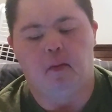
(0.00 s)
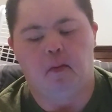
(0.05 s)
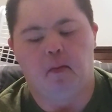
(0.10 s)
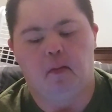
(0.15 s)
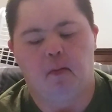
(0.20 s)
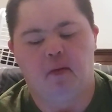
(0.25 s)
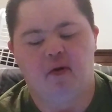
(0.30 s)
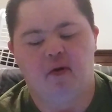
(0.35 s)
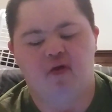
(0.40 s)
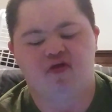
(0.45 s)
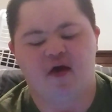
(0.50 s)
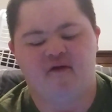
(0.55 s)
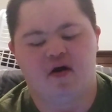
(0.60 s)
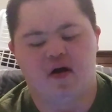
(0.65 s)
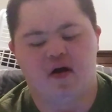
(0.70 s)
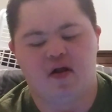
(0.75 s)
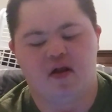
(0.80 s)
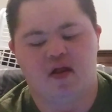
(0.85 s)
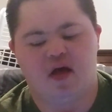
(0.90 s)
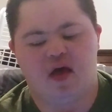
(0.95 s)
Mustafa
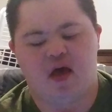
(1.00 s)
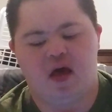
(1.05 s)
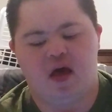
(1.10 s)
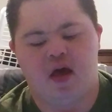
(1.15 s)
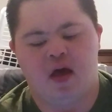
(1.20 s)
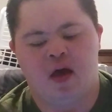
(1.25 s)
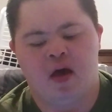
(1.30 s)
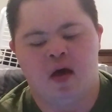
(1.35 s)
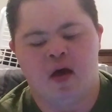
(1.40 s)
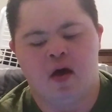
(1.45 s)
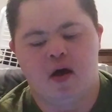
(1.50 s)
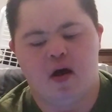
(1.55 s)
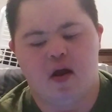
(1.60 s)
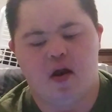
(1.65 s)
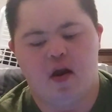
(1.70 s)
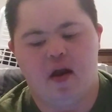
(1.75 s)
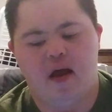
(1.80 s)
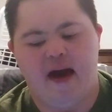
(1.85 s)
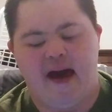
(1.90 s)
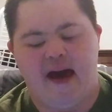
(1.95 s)
Ali's
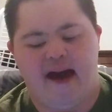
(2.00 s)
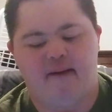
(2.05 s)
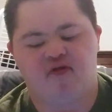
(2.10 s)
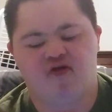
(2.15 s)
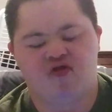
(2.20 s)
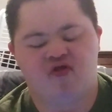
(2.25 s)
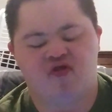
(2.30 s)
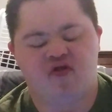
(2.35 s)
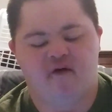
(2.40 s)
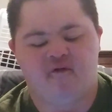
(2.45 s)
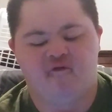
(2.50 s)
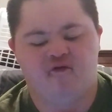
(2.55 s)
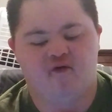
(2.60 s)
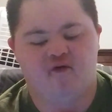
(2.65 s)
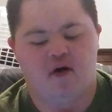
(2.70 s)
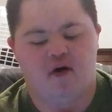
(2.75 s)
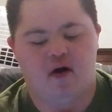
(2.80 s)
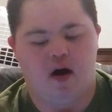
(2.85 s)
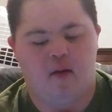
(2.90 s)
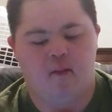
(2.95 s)
absence
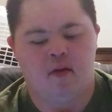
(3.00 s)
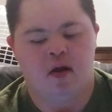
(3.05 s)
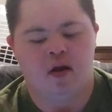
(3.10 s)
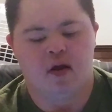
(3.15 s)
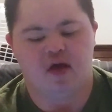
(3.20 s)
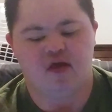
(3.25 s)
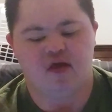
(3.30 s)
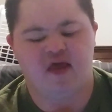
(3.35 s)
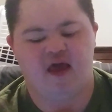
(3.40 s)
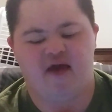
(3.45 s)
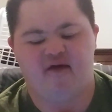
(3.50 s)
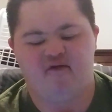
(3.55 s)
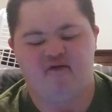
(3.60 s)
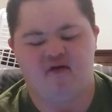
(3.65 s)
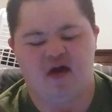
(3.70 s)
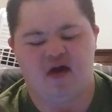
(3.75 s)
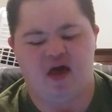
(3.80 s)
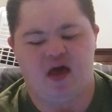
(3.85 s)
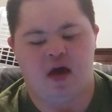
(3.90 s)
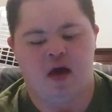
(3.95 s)
from the
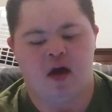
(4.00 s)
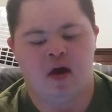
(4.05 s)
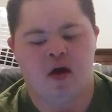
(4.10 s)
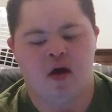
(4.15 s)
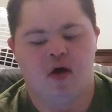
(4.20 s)
TV